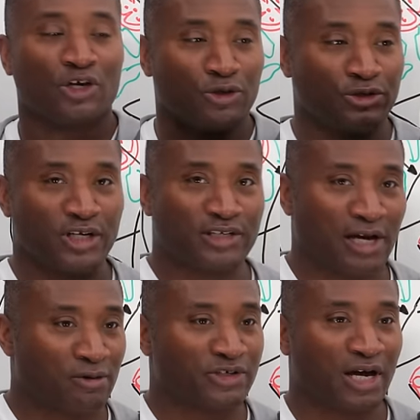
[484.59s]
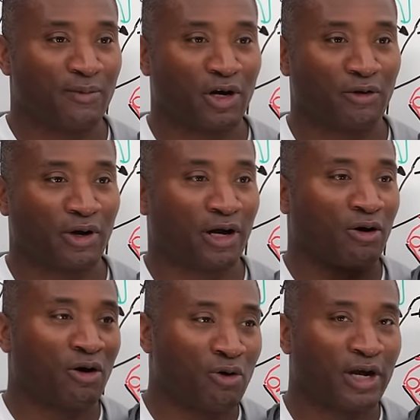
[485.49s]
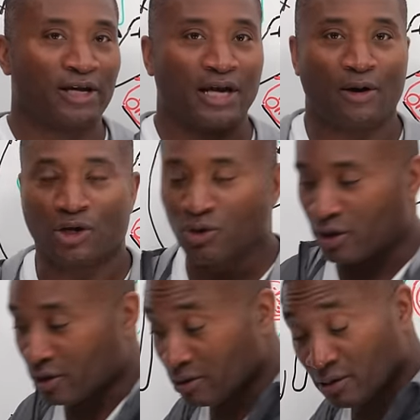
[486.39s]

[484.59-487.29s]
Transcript: you sit down, say I'm hungry. I go, okay, now I cook.